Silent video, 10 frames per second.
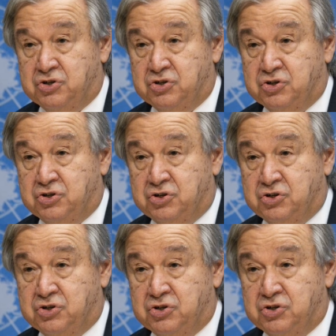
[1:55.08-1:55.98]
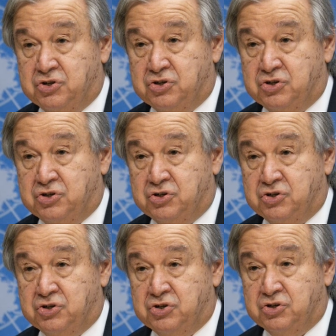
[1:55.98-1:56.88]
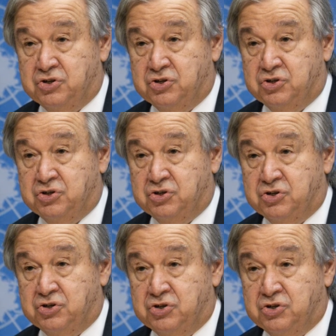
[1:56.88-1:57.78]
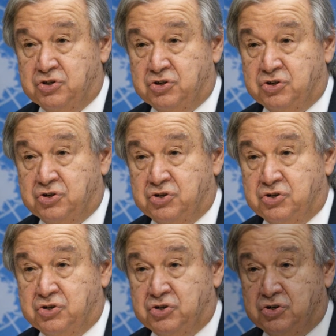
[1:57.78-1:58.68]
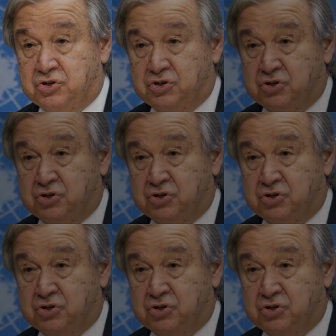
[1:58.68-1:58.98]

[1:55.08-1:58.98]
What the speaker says: (silence)